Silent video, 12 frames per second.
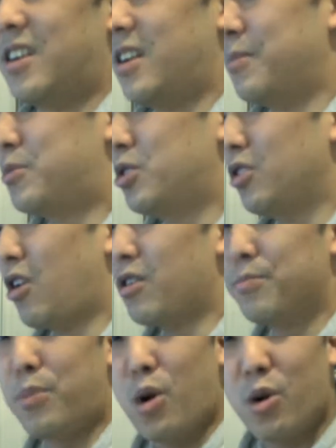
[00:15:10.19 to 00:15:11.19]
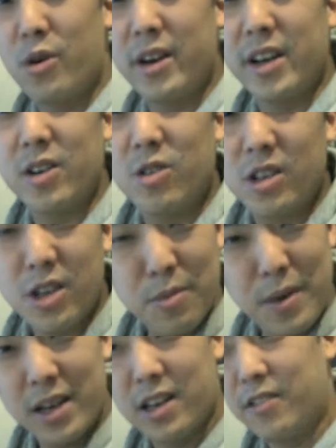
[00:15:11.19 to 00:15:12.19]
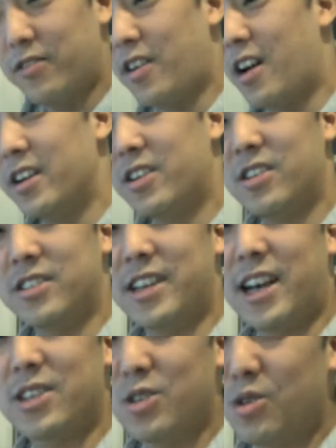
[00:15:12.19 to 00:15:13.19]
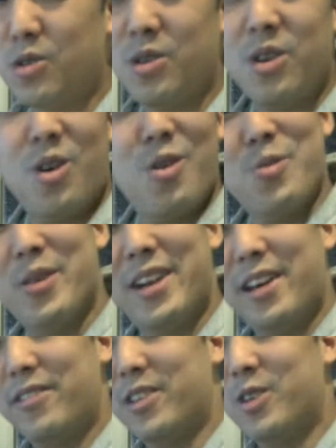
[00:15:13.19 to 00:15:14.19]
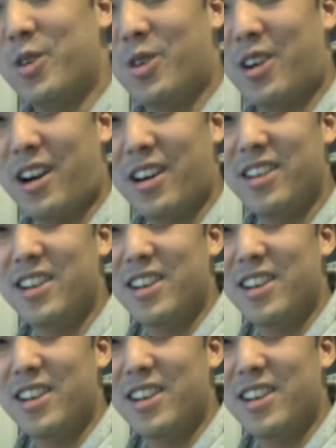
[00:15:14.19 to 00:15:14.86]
I'm too long and boring, or I don't make enough eye contact, or whatever, or